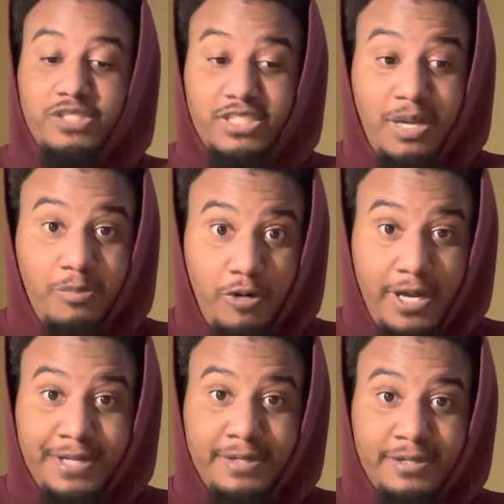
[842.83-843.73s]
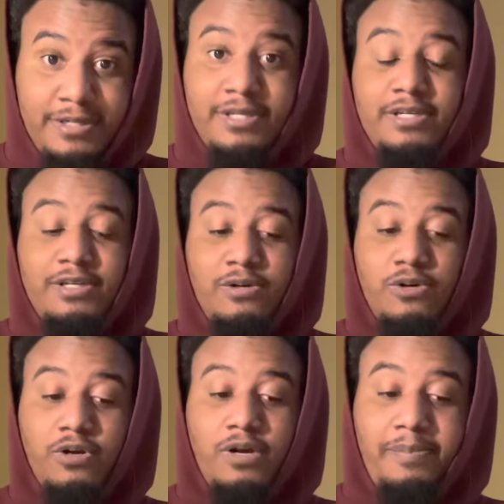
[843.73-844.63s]
someone
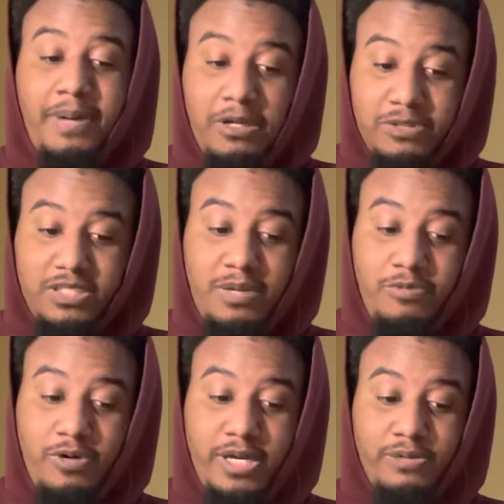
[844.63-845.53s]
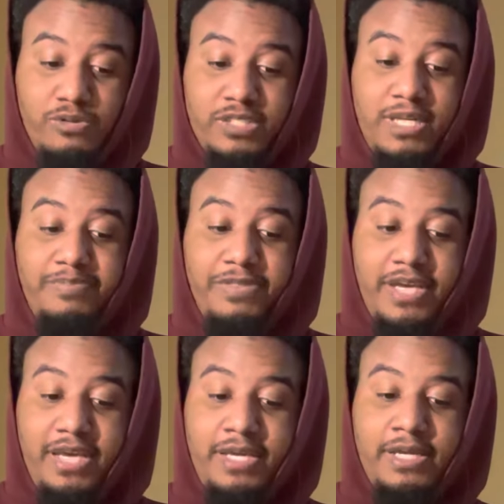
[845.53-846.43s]
or about someone or
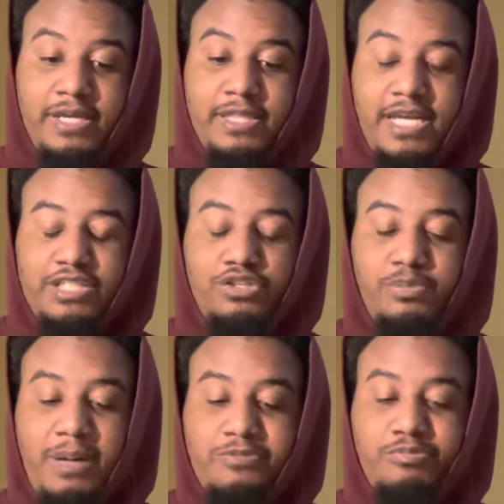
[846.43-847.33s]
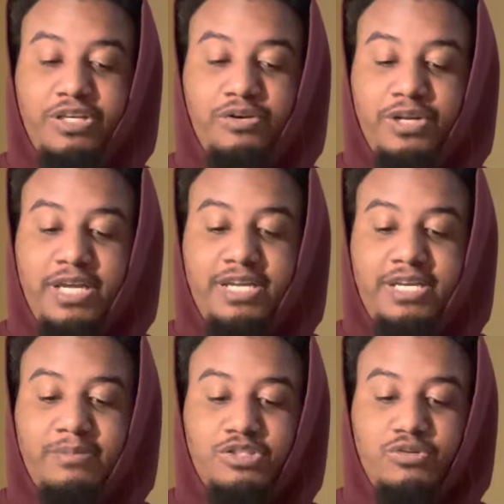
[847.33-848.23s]
something that you're probably going to end
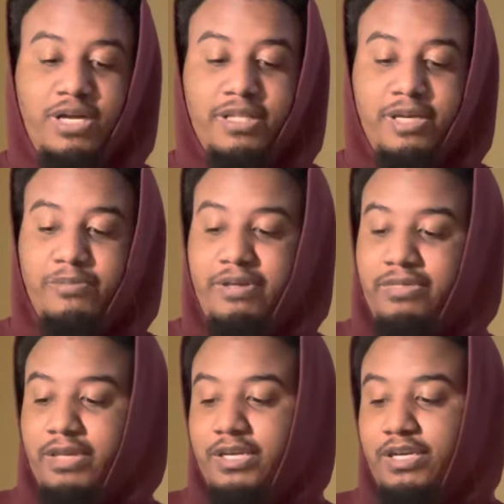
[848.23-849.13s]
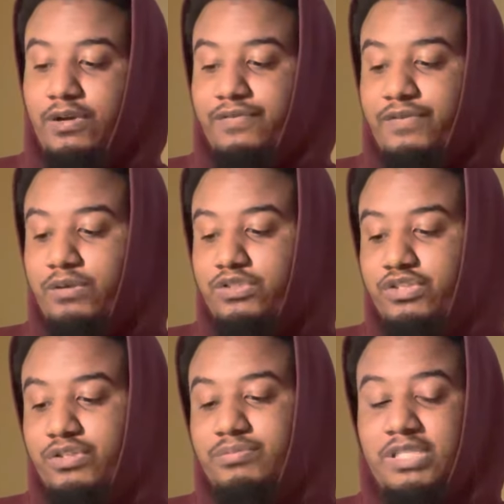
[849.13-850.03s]
up struggling with in the near
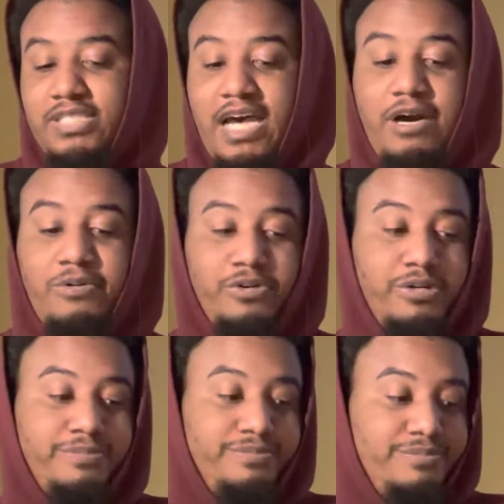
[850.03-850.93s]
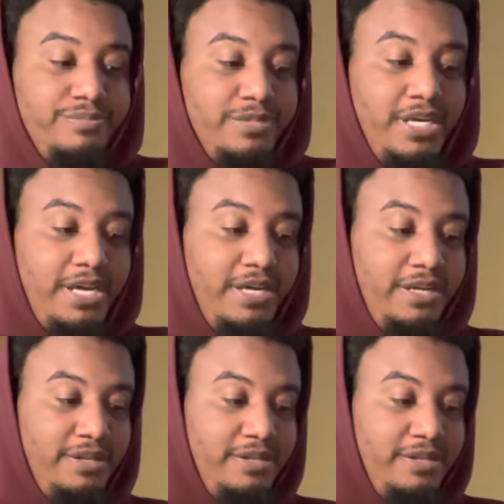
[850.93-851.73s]
future. The Tower. Yeah.